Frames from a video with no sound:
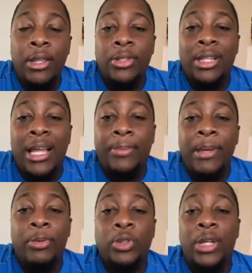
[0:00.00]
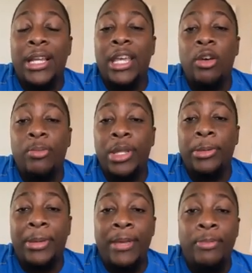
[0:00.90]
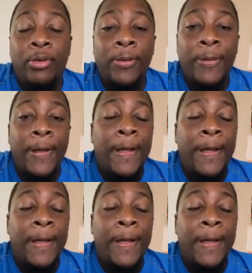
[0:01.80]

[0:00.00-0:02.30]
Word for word: There's a lot of people trying to help other people.